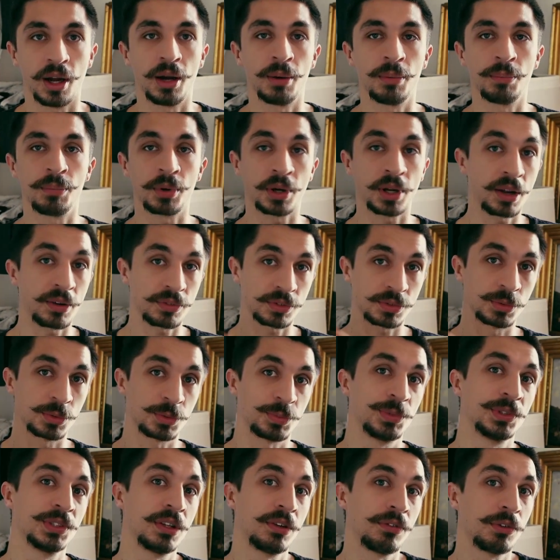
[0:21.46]
but I have some
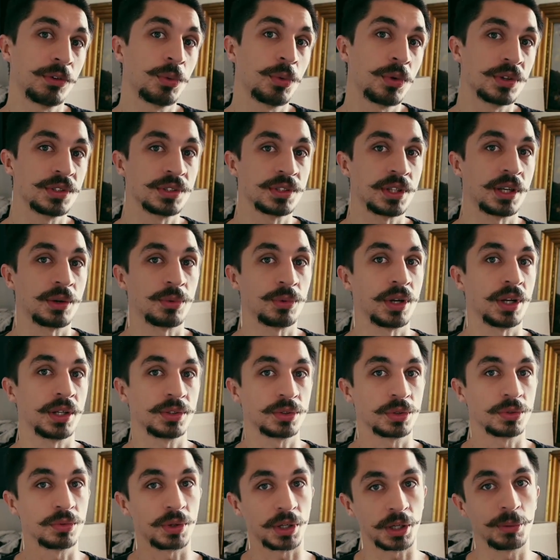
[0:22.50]
specific ones that I would like
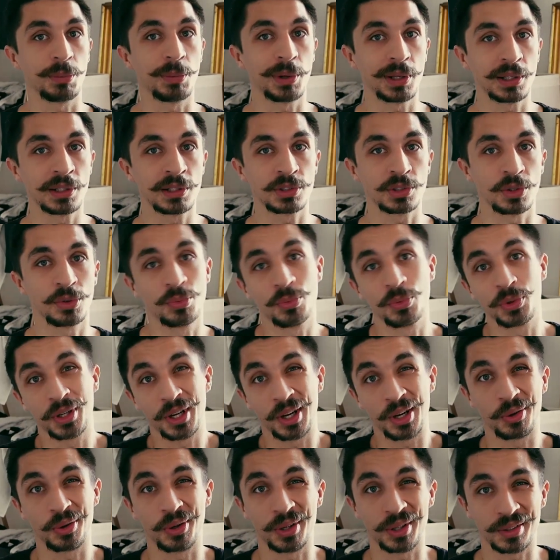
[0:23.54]
to recommend, so we're going
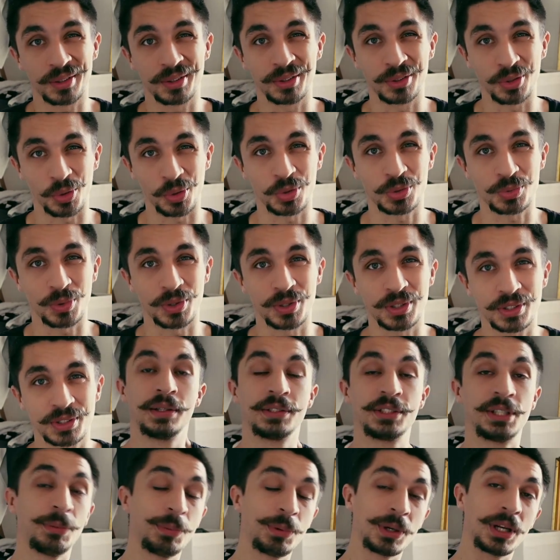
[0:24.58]
to look at those ones.
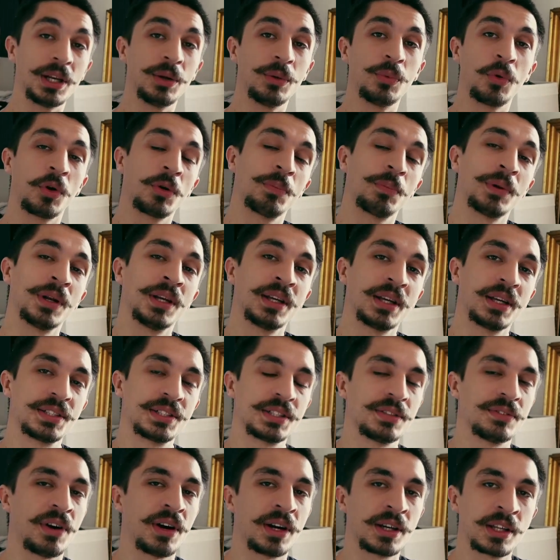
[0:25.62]
Typically, world building gets
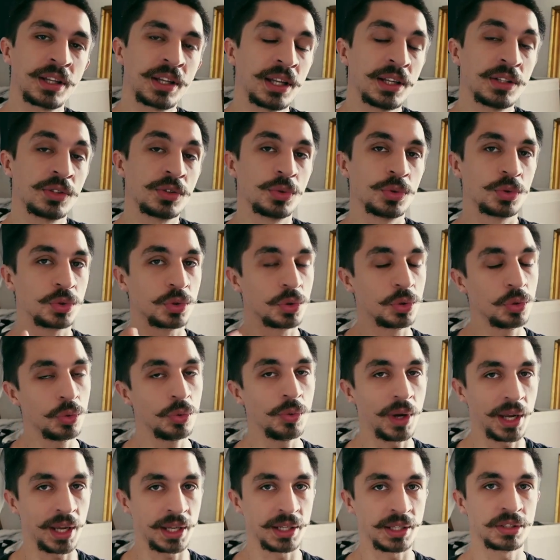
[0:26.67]
divided into
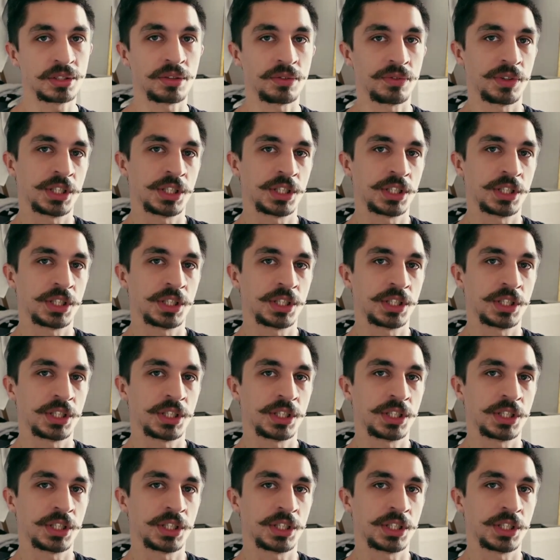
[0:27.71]
two ends of a